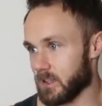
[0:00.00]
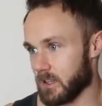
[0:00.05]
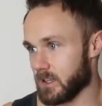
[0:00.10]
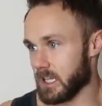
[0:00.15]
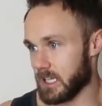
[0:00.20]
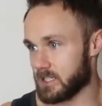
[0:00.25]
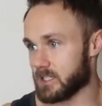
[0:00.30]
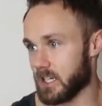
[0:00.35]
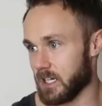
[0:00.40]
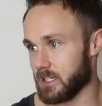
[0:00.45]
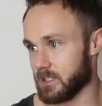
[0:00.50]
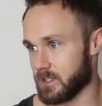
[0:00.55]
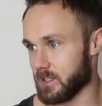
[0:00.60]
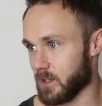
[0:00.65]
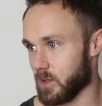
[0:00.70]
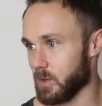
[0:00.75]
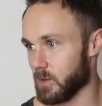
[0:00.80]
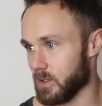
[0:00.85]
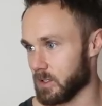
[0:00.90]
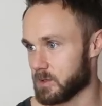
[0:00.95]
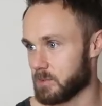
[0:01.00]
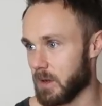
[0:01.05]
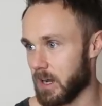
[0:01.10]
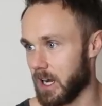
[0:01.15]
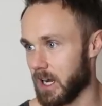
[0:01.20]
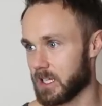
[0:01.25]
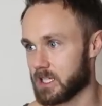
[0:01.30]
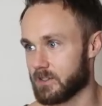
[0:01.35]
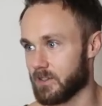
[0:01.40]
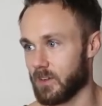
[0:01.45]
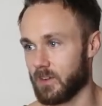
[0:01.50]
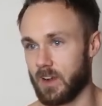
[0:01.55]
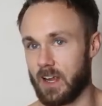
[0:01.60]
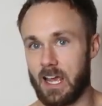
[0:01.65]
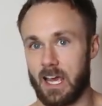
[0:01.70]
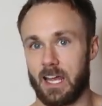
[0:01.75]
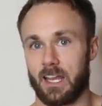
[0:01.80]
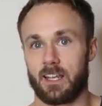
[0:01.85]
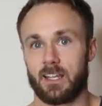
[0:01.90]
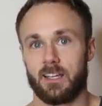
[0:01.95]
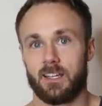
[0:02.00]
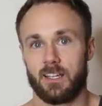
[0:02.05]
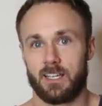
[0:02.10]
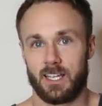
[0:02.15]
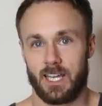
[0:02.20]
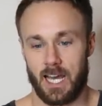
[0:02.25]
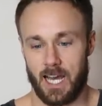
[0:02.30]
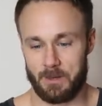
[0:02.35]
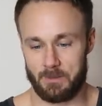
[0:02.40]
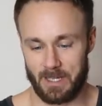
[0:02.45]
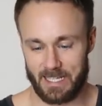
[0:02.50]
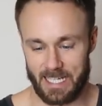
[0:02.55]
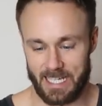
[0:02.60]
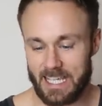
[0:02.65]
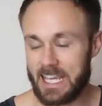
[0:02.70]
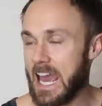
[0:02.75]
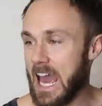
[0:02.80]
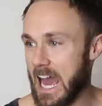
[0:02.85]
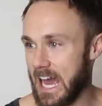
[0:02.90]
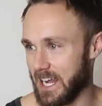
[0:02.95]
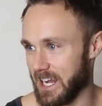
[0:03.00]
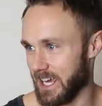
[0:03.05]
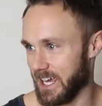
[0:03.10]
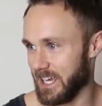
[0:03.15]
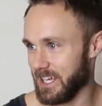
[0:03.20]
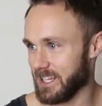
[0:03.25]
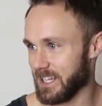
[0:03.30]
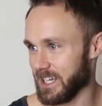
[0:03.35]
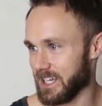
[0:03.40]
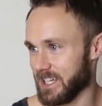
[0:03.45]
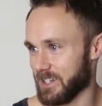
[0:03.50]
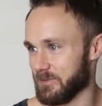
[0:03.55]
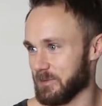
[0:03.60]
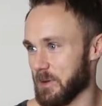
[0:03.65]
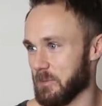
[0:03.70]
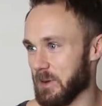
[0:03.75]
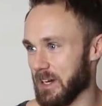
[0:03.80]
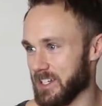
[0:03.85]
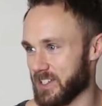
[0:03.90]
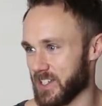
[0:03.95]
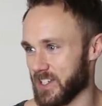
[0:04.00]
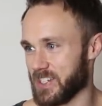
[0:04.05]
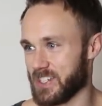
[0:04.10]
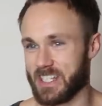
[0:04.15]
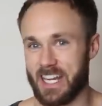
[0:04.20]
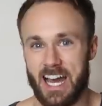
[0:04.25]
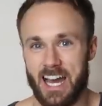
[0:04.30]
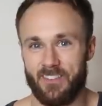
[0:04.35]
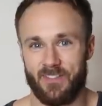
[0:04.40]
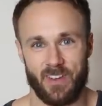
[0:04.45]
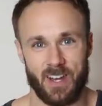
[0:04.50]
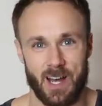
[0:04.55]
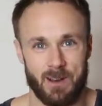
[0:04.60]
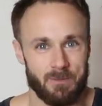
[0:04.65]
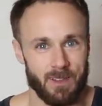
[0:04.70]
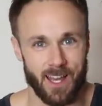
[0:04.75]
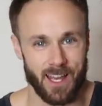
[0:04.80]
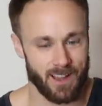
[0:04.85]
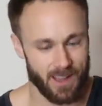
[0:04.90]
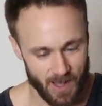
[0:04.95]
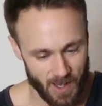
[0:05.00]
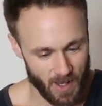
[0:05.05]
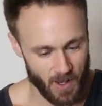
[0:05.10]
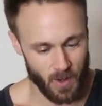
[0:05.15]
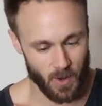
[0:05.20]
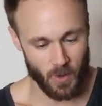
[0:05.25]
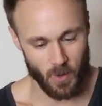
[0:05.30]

This is the coolest box I've ever had. I'm like a cat, hey? Like, give him a bunch of stuff, and I'm like,